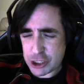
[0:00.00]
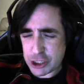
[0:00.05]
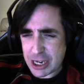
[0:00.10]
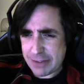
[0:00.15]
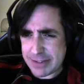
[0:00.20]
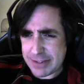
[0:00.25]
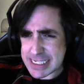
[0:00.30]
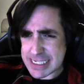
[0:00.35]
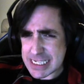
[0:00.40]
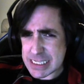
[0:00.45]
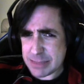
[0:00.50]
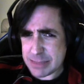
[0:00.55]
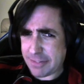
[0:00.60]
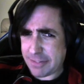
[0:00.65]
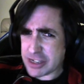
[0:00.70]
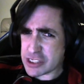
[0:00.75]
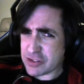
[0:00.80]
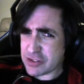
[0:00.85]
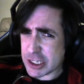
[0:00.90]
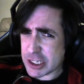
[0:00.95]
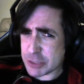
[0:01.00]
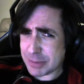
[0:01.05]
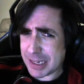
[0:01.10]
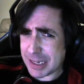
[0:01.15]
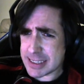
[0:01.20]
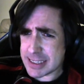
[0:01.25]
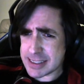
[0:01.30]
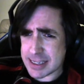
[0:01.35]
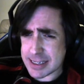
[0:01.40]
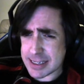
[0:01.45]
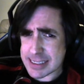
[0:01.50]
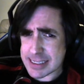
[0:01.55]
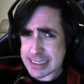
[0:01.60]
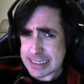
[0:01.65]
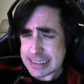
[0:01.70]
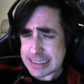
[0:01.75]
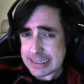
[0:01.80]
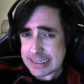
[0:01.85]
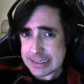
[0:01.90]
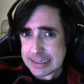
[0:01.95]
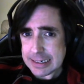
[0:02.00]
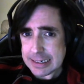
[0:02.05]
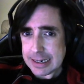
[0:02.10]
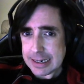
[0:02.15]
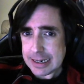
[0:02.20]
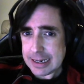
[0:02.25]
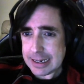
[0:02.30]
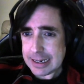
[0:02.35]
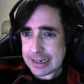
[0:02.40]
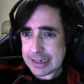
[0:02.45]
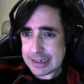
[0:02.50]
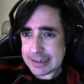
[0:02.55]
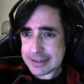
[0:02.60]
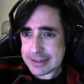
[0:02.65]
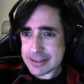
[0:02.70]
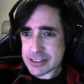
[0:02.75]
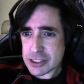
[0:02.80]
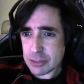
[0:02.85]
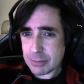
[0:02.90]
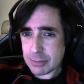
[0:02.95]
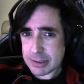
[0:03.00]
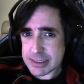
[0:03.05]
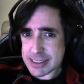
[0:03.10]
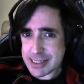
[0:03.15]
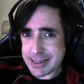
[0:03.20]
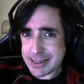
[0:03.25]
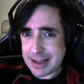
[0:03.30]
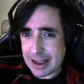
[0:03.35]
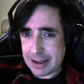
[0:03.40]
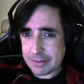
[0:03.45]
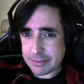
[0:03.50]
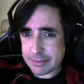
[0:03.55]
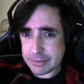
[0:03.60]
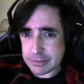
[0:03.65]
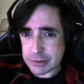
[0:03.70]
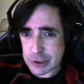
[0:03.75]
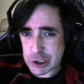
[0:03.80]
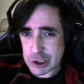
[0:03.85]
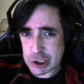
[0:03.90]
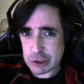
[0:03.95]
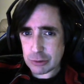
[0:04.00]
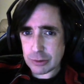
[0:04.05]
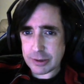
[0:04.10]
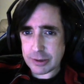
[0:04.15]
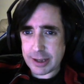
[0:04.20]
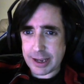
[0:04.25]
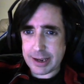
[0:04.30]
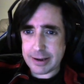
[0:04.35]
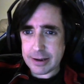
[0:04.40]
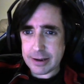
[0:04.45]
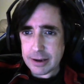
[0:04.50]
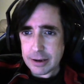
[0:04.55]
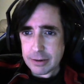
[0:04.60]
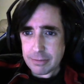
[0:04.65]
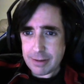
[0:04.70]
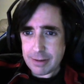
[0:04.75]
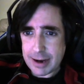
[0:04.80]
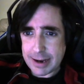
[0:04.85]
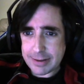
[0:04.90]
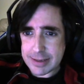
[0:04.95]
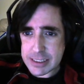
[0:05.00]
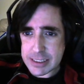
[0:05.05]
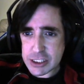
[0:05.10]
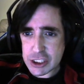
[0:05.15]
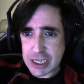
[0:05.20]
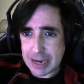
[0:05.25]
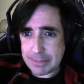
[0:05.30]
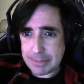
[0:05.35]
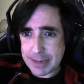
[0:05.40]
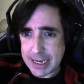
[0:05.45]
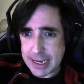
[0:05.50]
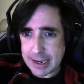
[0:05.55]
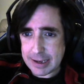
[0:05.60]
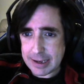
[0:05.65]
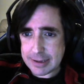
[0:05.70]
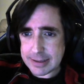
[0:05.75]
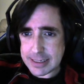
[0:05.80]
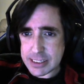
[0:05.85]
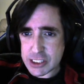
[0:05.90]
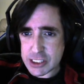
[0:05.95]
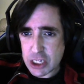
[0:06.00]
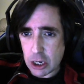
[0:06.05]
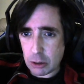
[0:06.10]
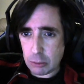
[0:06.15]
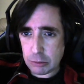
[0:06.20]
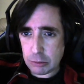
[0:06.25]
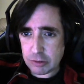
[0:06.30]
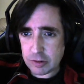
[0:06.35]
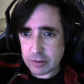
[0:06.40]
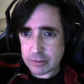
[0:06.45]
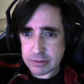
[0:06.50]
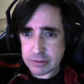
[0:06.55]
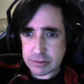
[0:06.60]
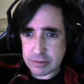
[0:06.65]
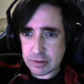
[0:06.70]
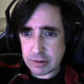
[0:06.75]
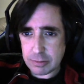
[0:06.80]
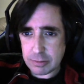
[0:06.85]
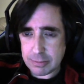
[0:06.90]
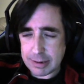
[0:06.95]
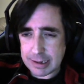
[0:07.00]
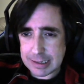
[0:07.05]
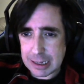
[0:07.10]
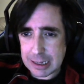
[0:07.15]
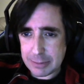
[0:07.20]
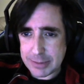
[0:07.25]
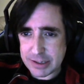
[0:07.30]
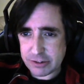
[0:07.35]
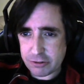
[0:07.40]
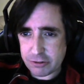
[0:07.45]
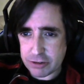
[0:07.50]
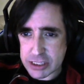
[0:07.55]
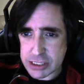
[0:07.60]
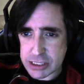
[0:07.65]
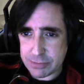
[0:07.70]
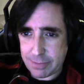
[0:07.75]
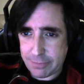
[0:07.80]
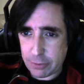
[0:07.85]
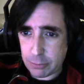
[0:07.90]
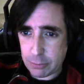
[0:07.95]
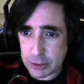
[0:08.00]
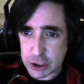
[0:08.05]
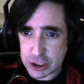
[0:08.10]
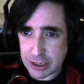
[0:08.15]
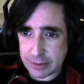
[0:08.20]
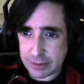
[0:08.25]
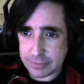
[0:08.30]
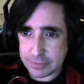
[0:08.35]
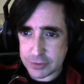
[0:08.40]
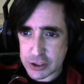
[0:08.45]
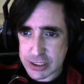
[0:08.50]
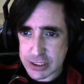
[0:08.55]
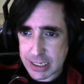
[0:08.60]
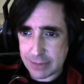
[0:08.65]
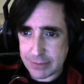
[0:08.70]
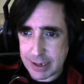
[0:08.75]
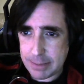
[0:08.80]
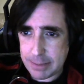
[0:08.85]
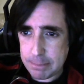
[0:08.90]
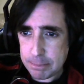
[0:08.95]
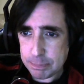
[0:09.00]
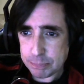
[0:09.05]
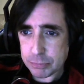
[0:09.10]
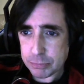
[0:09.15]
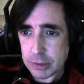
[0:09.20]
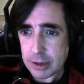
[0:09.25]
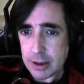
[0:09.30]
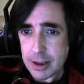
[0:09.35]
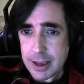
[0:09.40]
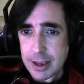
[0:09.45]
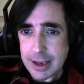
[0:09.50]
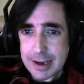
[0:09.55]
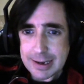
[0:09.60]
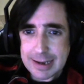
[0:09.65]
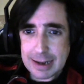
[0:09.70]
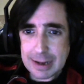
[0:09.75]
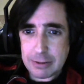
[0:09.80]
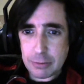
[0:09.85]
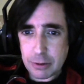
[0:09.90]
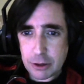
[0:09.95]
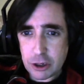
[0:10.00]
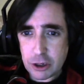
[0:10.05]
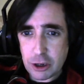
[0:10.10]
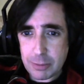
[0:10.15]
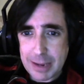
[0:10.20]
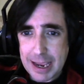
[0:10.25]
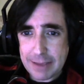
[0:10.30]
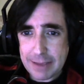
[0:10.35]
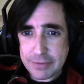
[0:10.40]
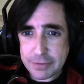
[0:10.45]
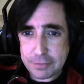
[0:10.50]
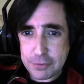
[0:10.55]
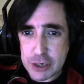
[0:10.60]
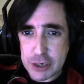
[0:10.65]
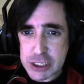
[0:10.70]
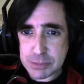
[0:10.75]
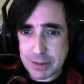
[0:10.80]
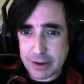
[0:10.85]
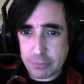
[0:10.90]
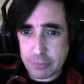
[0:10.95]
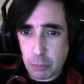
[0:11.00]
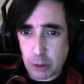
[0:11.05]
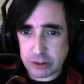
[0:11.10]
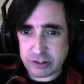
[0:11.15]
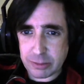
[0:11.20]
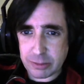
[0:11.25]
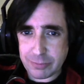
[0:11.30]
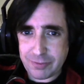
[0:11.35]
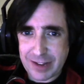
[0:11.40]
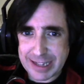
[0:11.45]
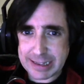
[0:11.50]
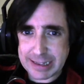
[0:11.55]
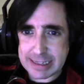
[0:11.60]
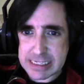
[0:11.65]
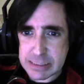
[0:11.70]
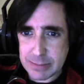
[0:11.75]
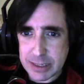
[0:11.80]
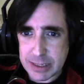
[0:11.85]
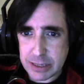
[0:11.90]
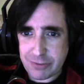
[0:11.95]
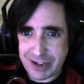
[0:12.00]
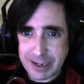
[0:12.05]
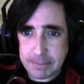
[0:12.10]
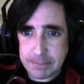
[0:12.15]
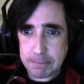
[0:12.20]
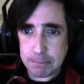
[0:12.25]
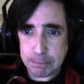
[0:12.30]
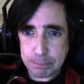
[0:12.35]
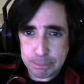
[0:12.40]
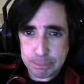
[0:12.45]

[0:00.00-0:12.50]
cherries in some very strange places, so we'll see that shortly. Right, this chap here needs gold to allow me to cross the river, which I've just given it. Now, here we have the first bit of wanton vandalism in the run.